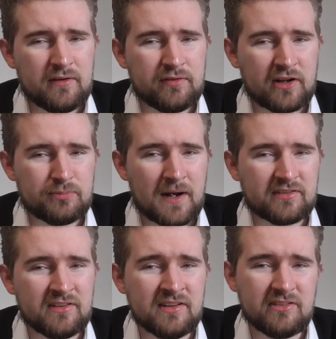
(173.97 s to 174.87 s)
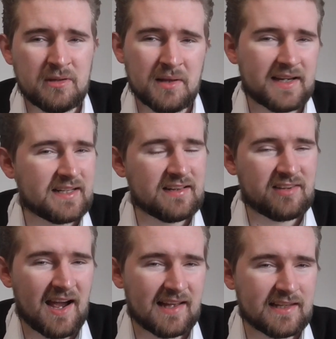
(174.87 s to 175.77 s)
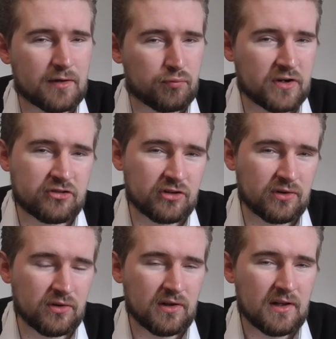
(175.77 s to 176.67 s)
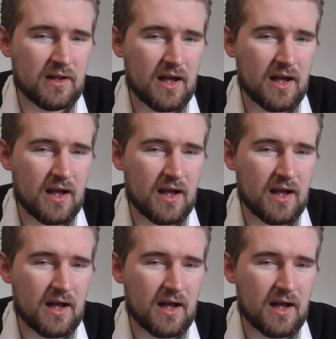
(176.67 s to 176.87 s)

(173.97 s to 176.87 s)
flashbacks. It didn't seem like an entirely original